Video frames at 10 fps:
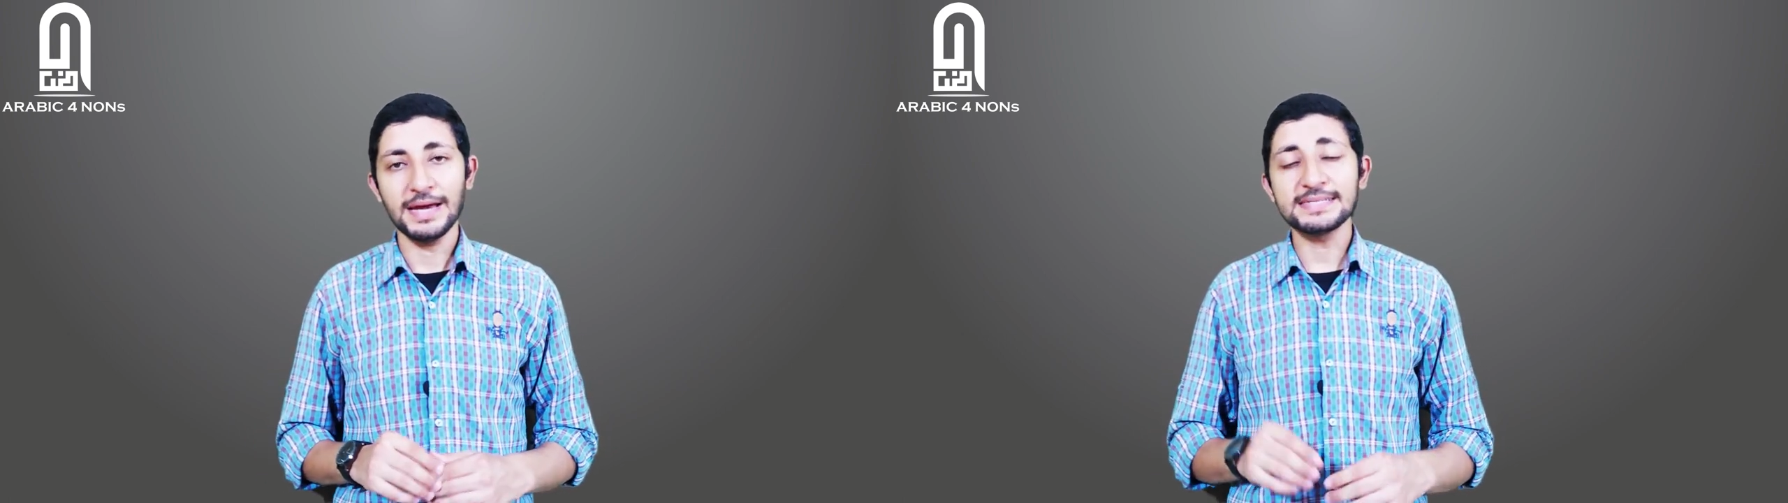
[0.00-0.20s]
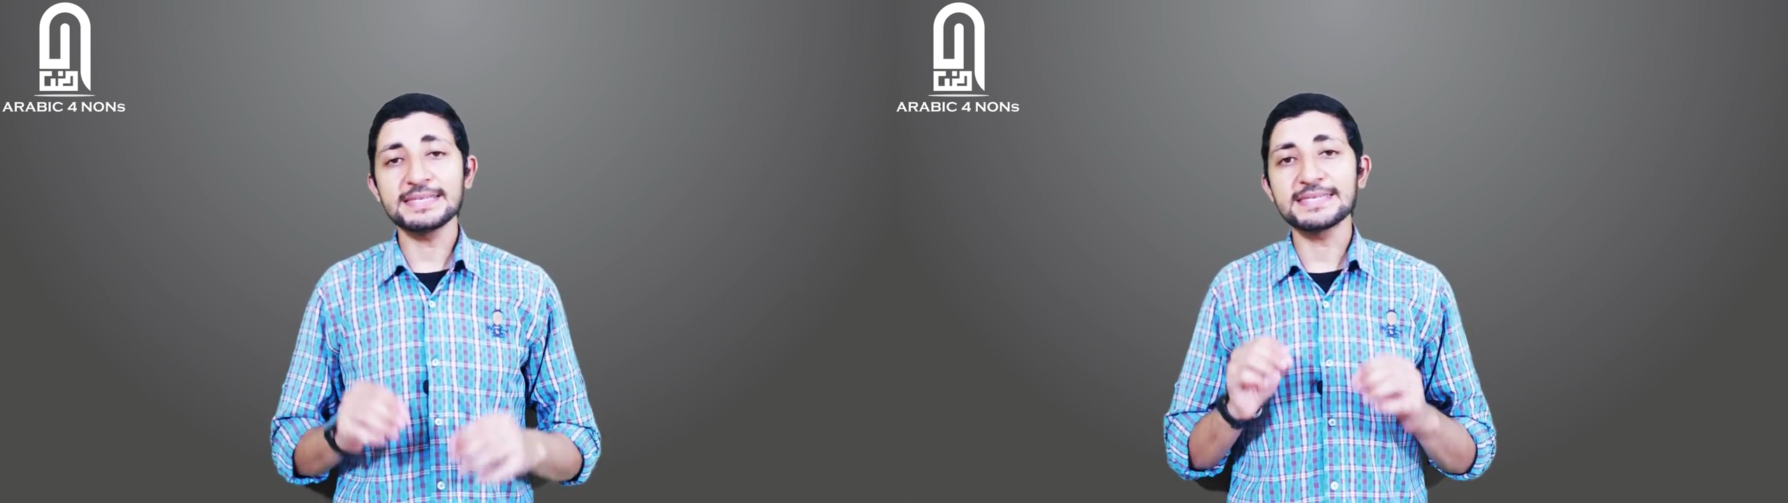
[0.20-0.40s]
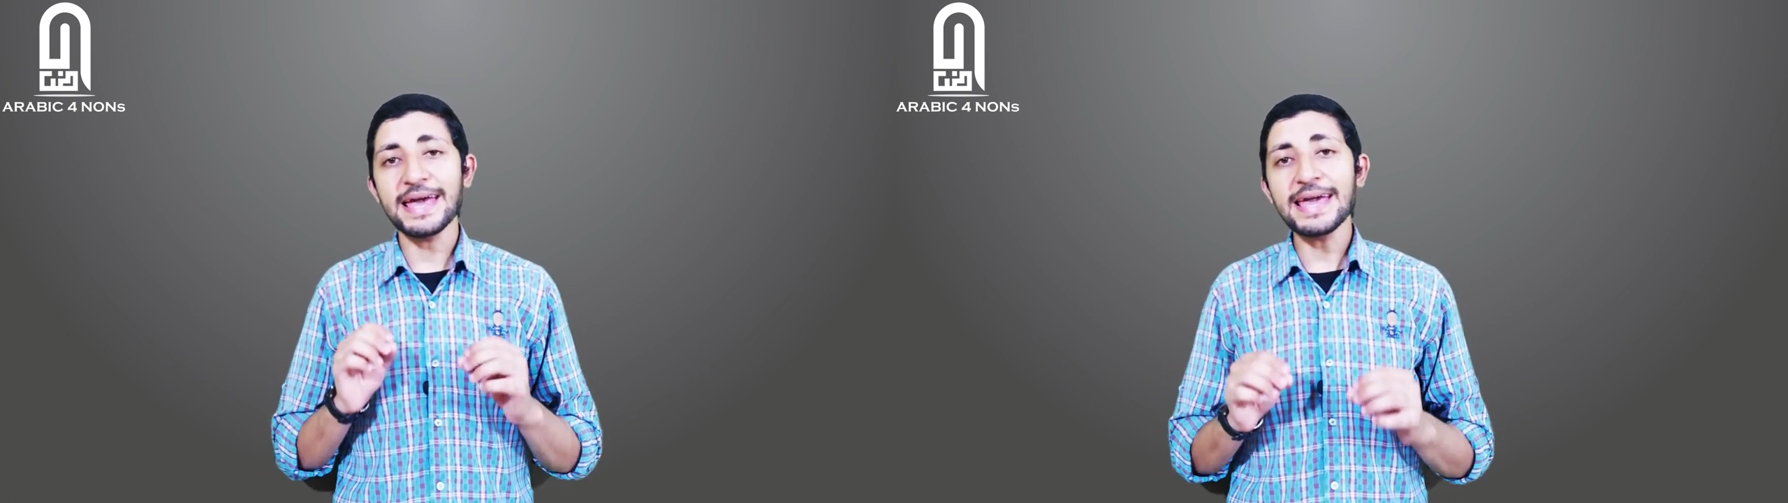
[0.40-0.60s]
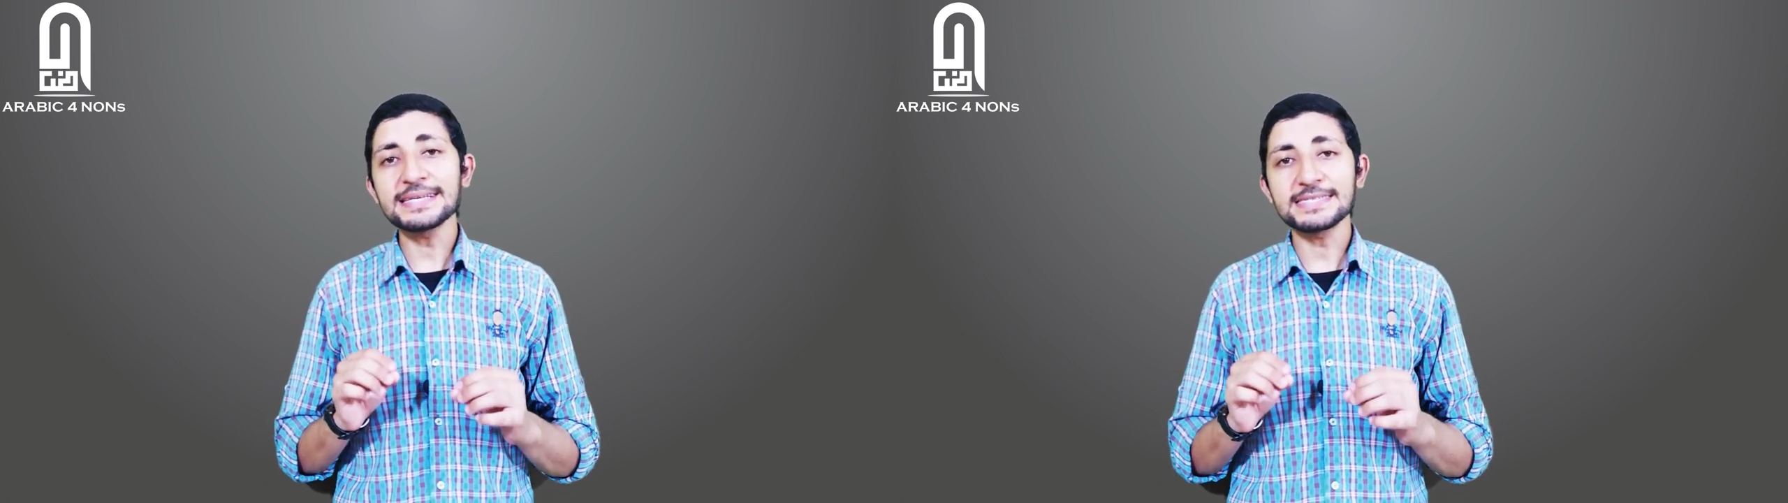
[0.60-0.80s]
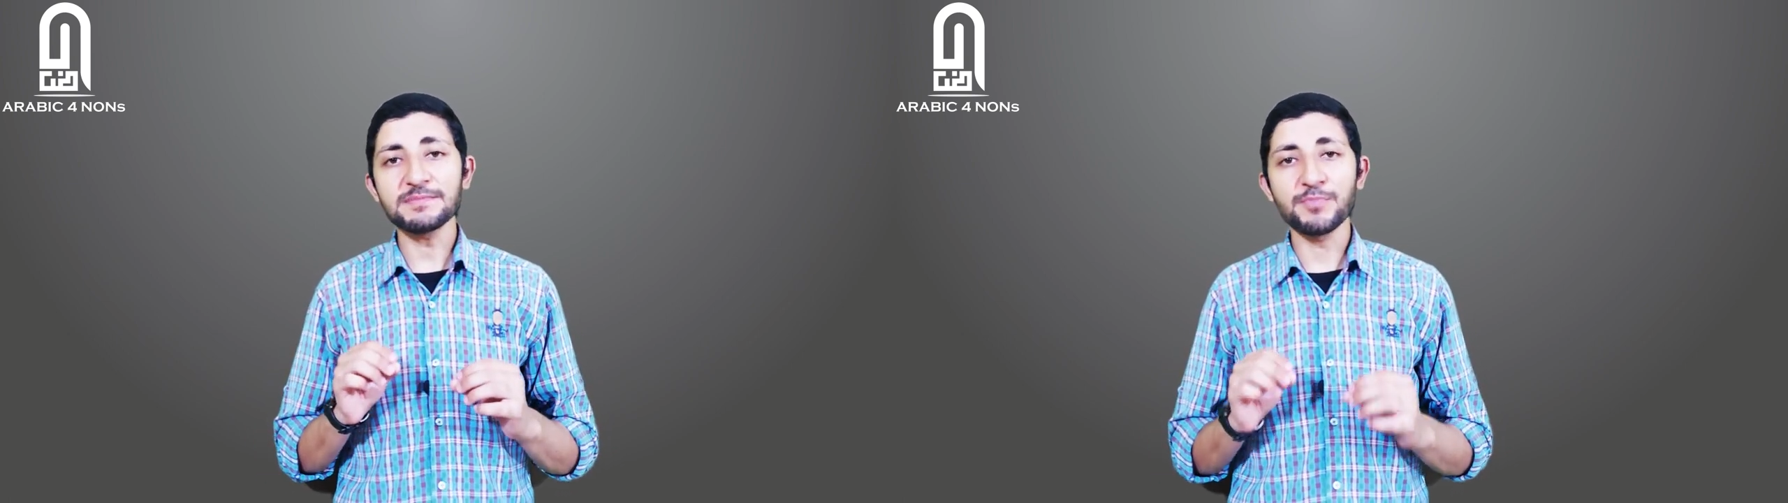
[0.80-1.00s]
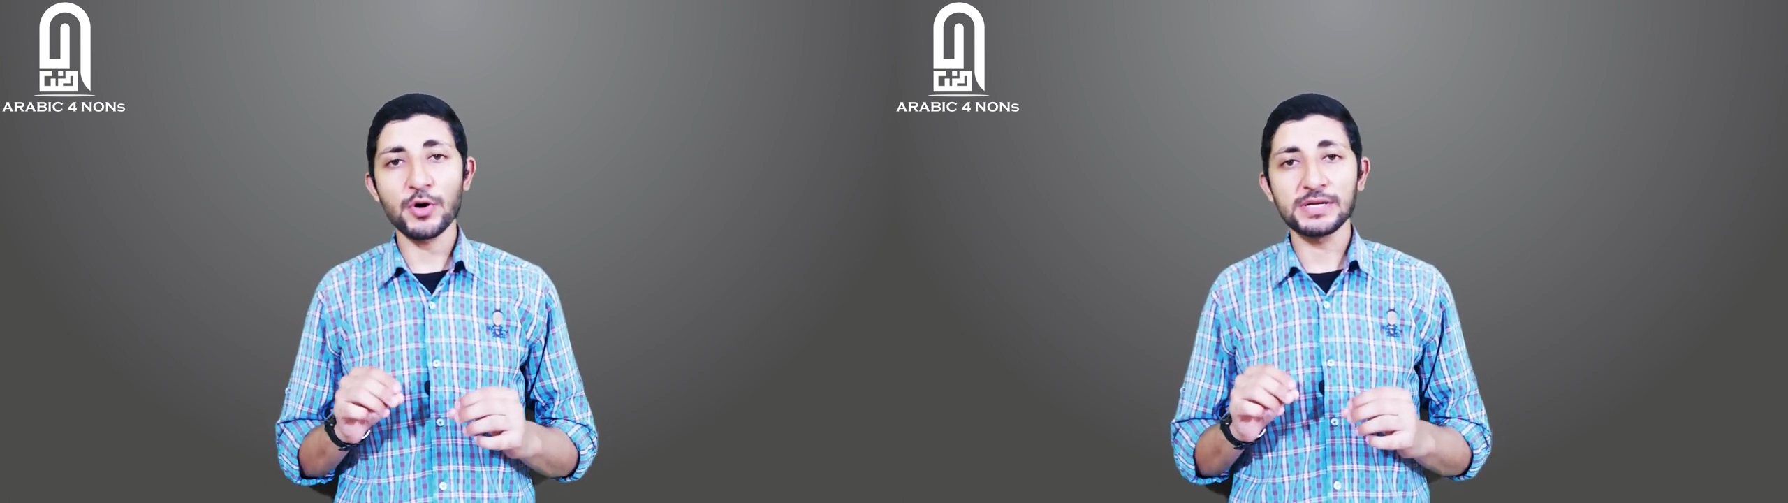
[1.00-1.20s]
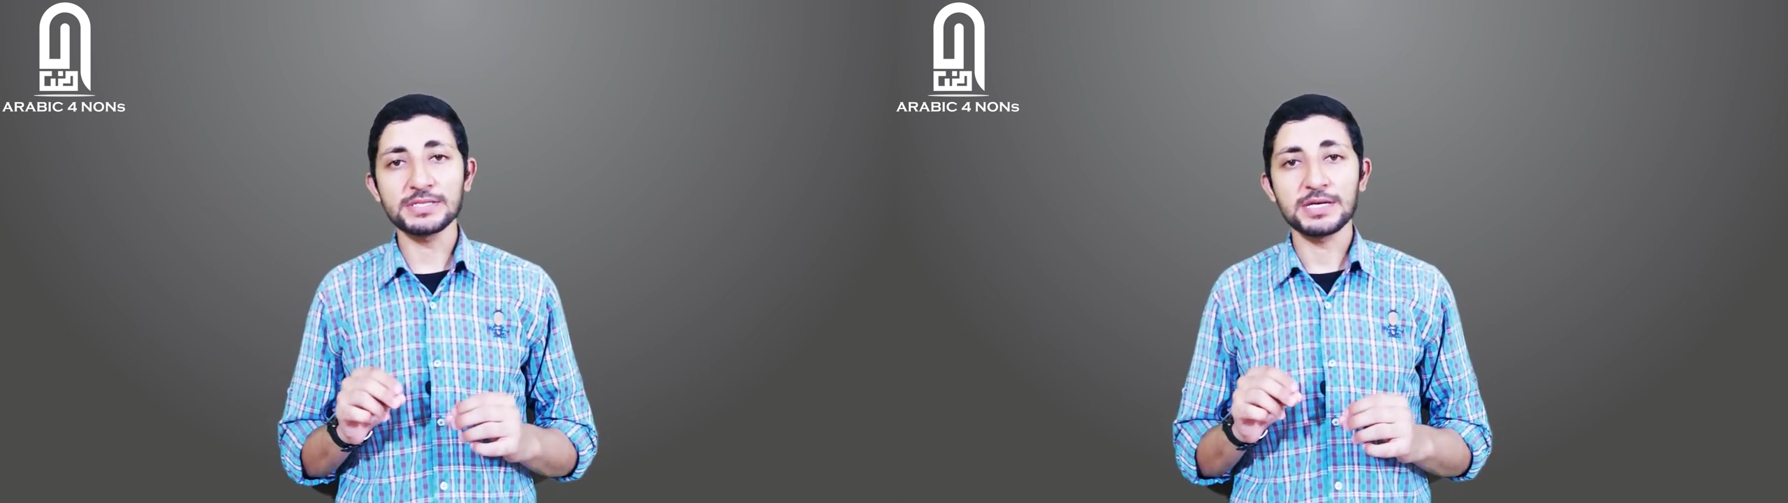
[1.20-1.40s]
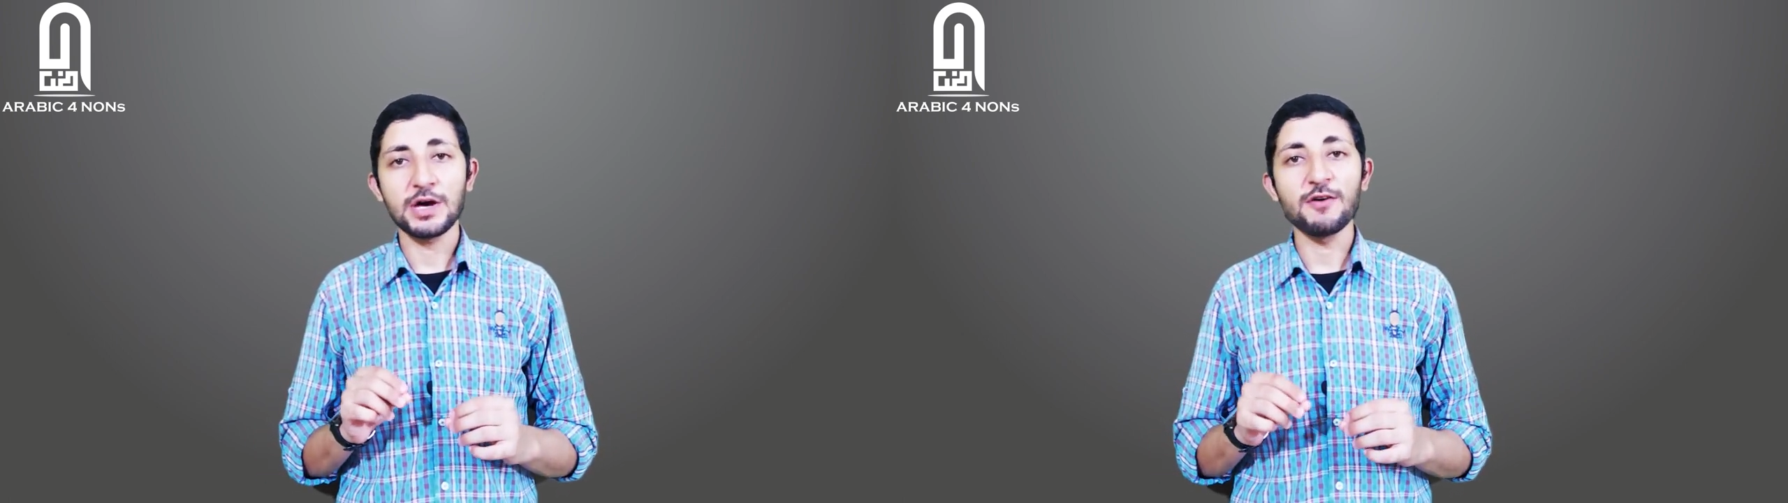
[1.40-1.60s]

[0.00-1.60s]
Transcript: It is the exit point